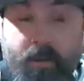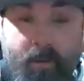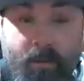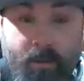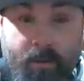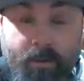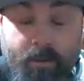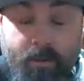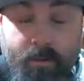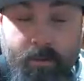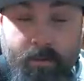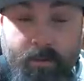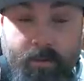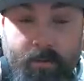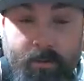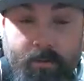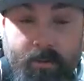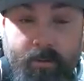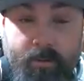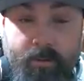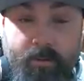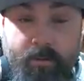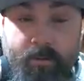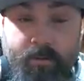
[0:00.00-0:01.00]

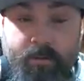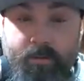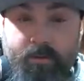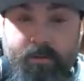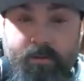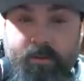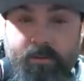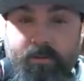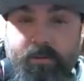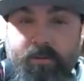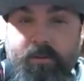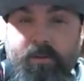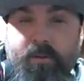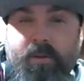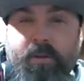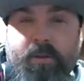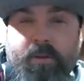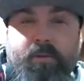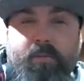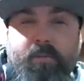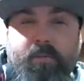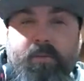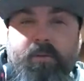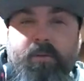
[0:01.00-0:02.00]
Oh,
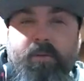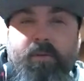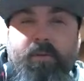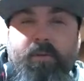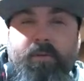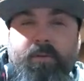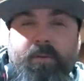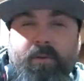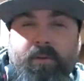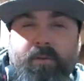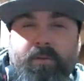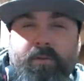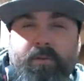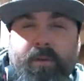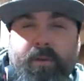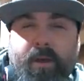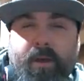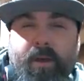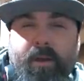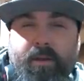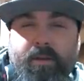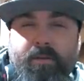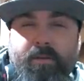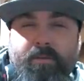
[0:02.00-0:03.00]
this music's so
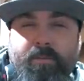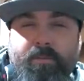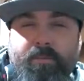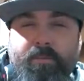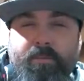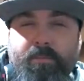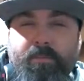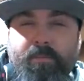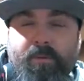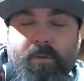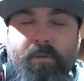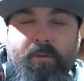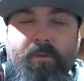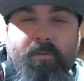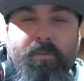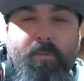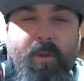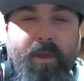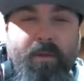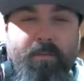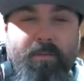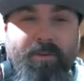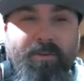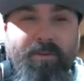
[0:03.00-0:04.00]
sad. It's
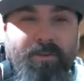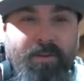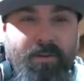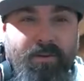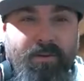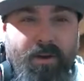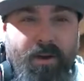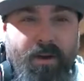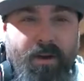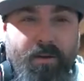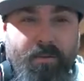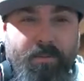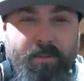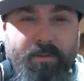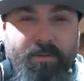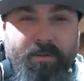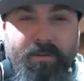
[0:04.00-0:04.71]
making me tear up.